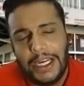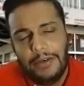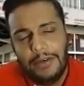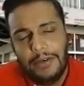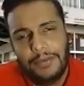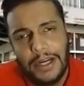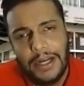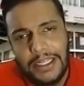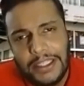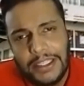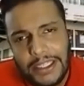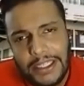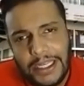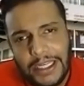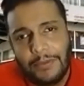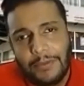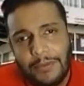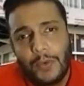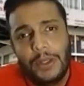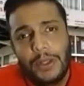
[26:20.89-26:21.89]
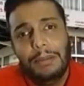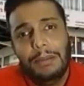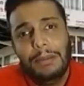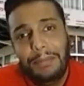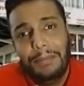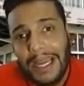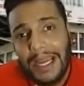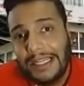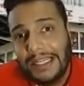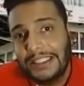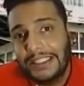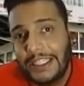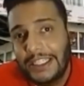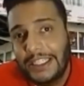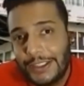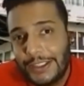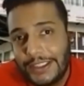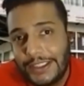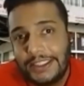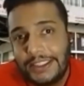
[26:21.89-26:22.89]
fighting for the best
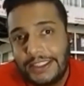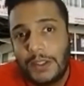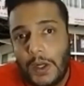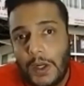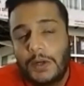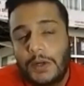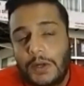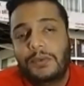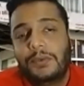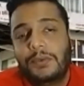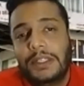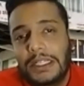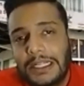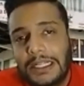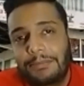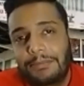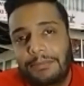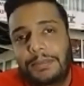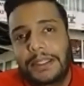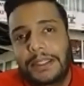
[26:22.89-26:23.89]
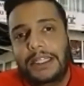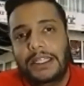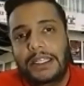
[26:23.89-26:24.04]
interest of the company.